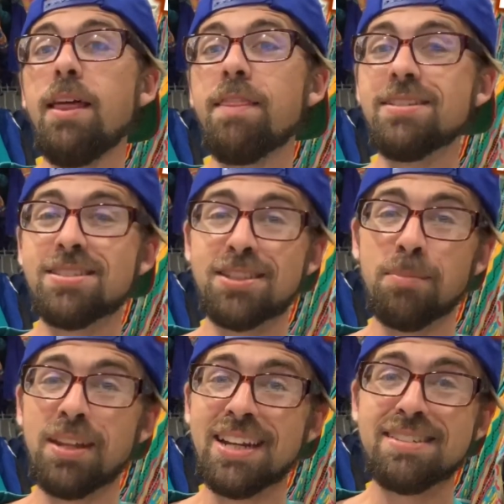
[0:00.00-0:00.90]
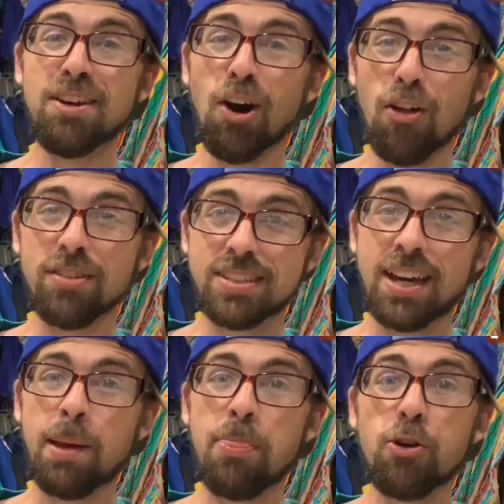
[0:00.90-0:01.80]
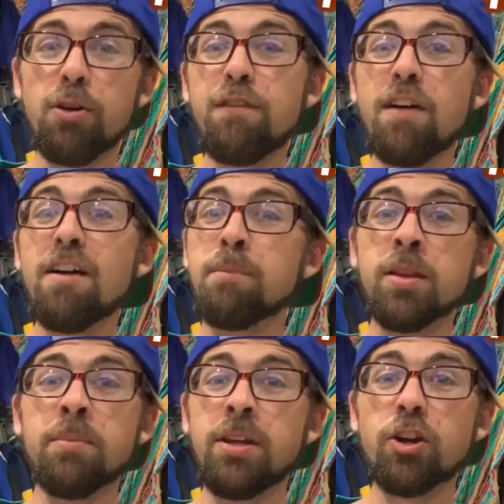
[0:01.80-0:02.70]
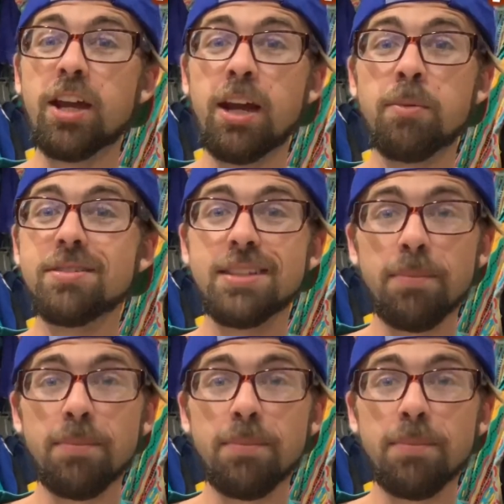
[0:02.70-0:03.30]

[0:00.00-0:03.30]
This is something I sell all the time. 35mm cameras.